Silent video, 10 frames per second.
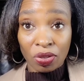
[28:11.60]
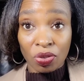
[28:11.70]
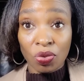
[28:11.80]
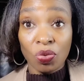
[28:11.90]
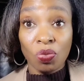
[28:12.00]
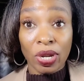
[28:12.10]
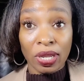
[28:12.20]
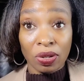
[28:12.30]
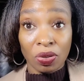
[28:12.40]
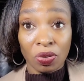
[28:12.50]
you
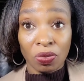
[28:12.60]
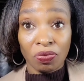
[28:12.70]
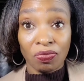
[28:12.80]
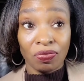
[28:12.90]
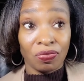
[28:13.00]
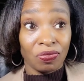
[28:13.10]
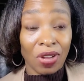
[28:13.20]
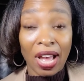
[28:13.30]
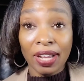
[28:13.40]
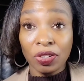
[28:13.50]
will
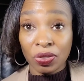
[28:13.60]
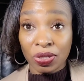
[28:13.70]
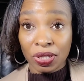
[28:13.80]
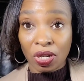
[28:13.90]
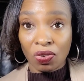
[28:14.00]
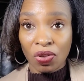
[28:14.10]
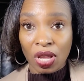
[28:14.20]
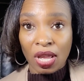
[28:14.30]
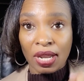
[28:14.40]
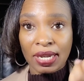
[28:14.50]
find yourself
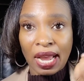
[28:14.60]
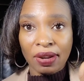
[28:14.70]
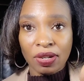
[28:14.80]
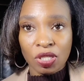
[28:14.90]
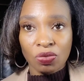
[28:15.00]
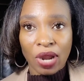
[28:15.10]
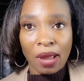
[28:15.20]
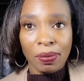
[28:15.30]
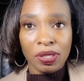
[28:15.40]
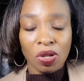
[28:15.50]
down this
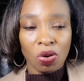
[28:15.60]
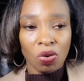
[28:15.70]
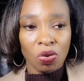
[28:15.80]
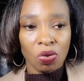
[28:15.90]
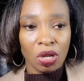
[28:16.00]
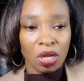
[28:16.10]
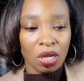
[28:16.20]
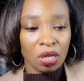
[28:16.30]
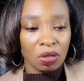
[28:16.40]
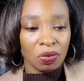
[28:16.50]
rabbit's hole
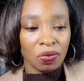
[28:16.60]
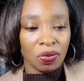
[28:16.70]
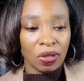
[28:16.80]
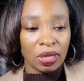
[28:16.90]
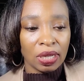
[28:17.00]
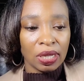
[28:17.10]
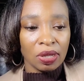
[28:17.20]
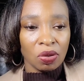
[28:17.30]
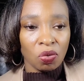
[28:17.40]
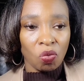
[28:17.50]
of
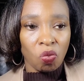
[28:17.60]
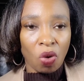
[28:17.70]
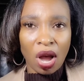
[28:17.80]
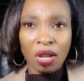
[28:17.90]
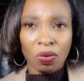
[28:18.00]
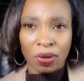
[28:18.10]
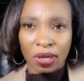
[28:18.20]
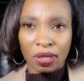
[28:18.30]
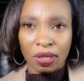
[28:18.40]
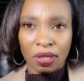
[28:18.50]

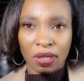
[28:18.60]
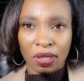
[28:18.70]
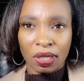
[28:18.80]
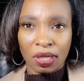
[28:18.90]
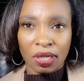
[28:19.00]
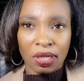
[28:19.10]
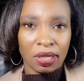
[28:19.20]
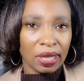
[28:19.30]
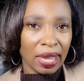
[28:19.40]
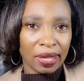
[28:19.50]
wallowing
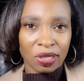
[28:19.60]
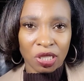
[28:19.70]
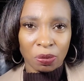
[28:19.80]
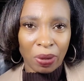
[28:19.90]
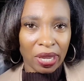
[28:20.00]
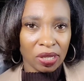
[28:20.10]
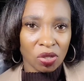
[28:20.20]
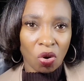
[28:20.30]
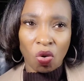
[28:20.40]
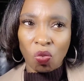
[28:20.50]
in that
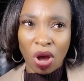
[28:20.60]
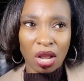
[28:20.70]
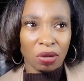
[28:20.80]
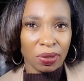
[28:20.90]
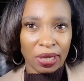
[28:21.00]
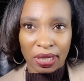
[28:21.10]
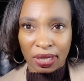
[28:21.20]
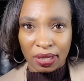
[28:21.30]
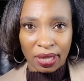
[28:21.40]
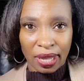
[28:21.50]
space or wallowing
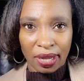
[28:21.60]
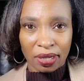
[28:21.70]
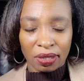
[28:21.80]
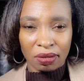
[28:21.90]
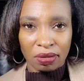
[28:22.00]
in that